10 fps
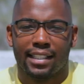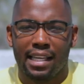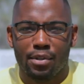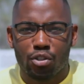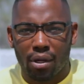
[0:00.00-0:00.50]

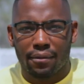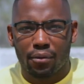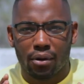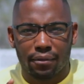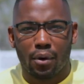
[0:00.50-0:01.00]
keep me
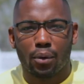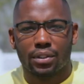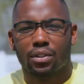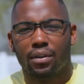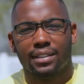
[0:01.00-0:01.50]
straightforward and
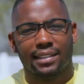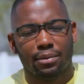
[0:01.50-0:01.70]
focused on